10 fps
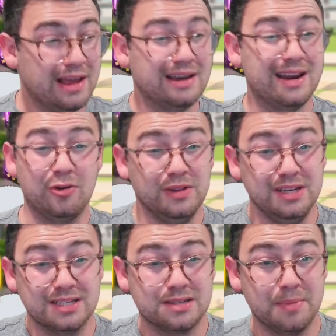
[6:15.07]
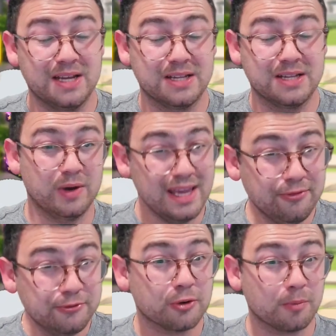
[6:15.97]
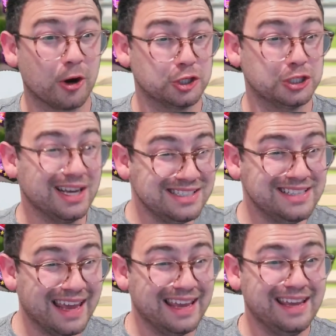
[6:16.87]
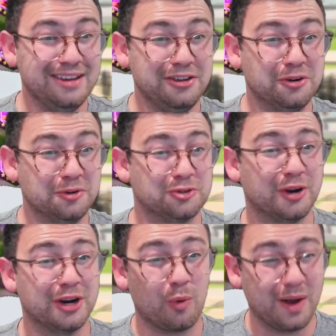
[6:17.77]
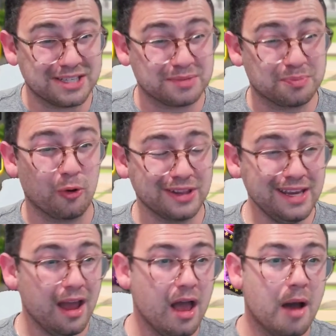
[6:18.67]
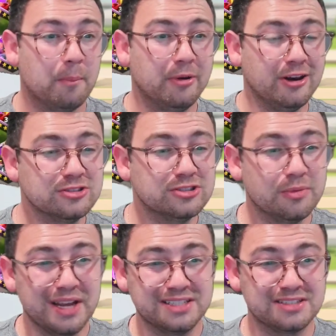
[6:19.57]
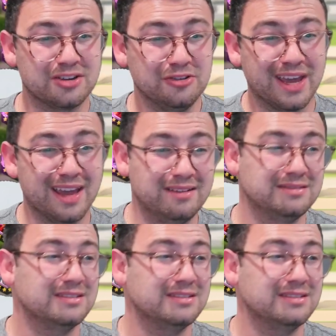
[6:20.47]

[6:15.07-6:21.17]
not only does it make it so if your march does get hit, you don't trade quite as poorly, but it also makes it so you get,